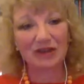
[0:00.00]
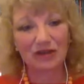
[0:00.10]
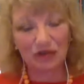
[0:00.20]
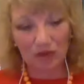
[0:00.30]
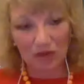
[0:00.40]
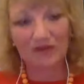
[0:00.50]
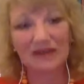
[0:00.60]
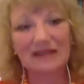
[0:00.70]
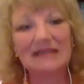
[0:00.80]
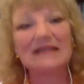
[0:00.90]
control
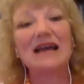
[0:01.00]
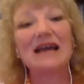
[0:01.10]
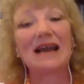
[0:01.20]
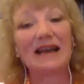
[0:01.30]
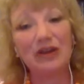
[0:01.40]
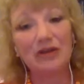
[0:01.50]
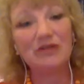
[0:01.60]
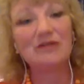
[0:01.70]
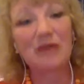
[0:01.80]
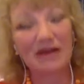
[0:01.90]
over. And I
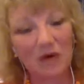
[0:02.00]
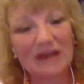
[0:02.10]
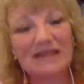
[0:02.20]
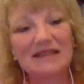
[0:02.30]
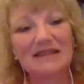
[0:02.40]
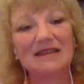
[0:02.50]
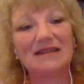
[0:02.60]
use my voice